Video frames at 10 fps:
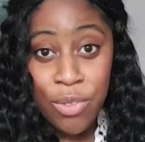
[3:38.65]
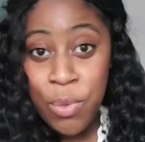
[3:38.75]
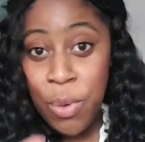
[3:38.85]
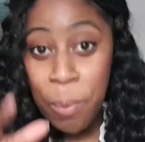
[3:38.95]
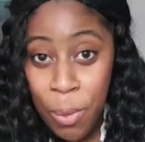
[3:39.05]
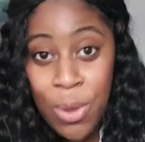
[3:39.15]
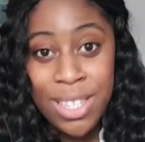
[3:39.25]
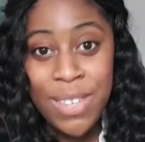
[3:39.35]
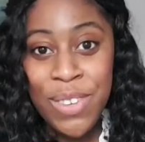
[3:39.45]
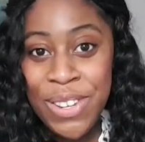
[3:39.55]
If you want,
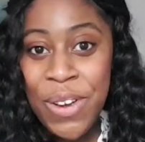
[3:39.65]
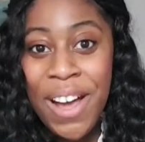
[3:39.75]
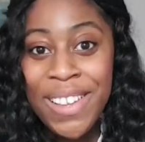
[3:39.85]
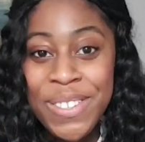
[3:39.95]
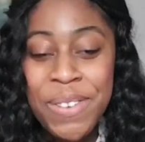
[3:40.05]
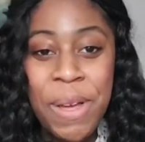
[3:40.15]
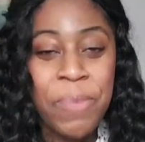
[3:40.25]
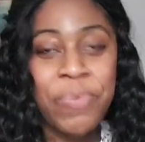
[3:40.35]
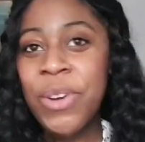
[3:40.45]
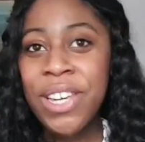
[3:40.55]
pause the video and do
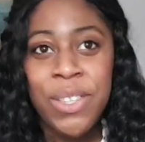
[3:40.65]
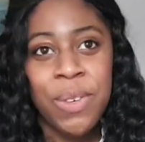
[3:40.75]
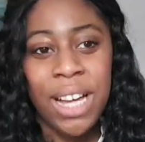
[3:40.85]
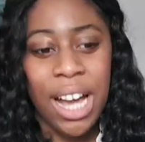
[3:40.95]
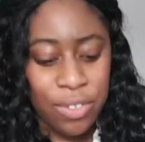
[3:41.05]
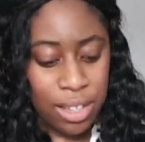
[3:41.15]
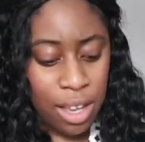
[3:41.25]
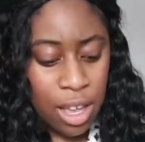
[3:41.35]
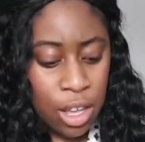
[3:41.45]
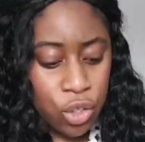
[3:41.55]
it, or you can do it after.